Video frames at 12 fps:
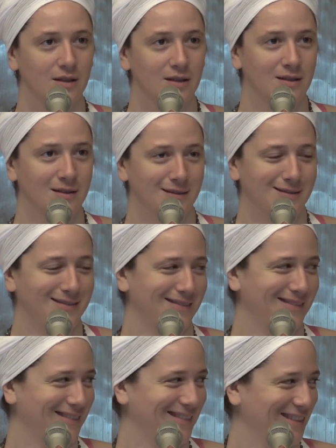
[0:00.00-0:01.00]

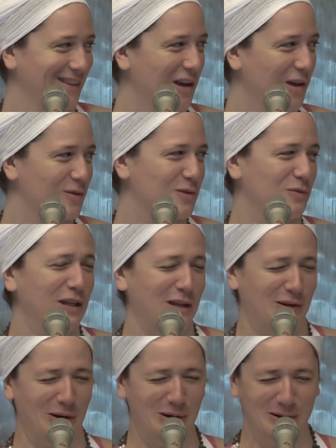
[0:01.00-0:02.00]
It's really
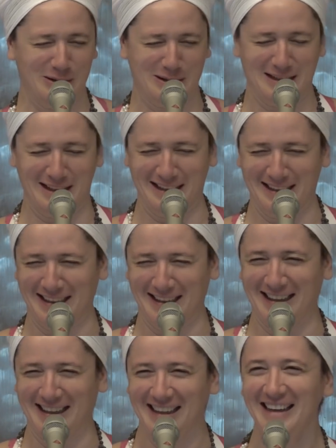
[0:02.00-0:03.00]
gross.
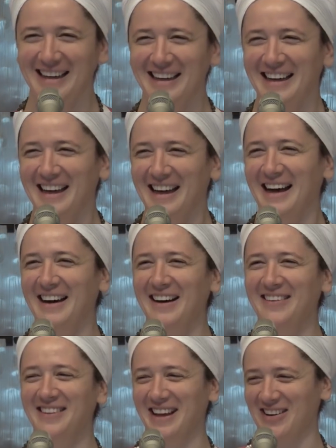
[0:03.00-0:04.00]

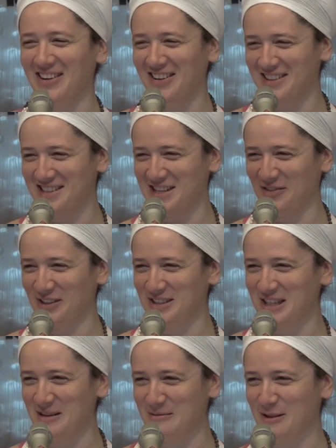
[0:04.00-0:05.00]
Like all these different
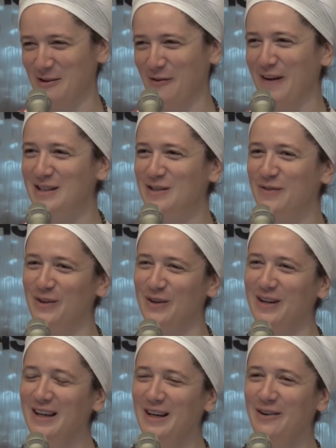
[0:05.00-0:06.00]
types of fast
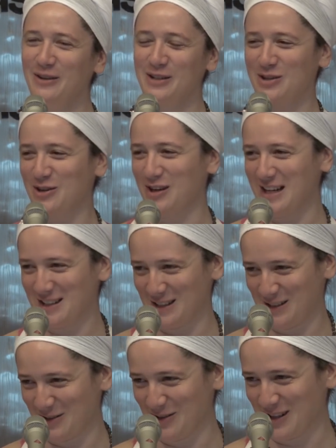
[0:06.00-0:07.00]
food, which creates a
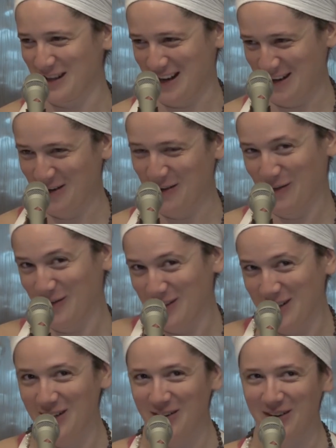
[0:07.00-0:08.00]
certain kind of,
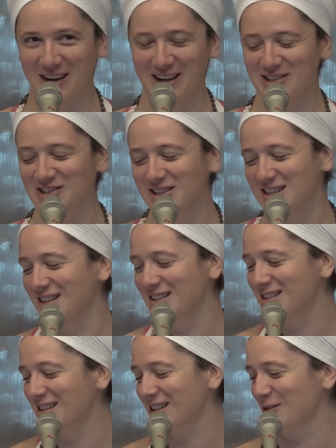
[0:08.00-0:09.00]

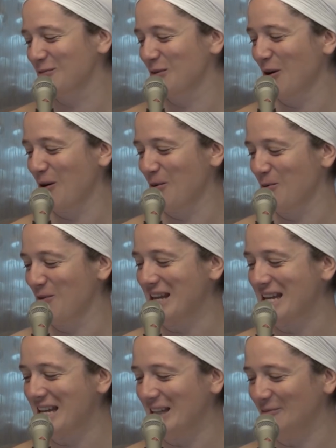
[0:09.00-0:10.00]
consciousness, because we are what we
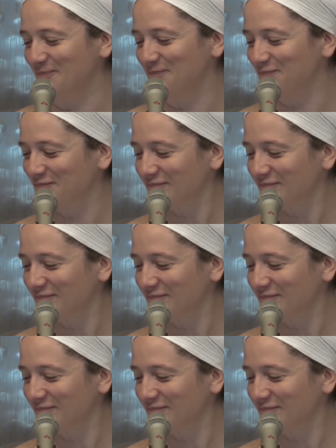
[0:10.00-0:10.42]
eat.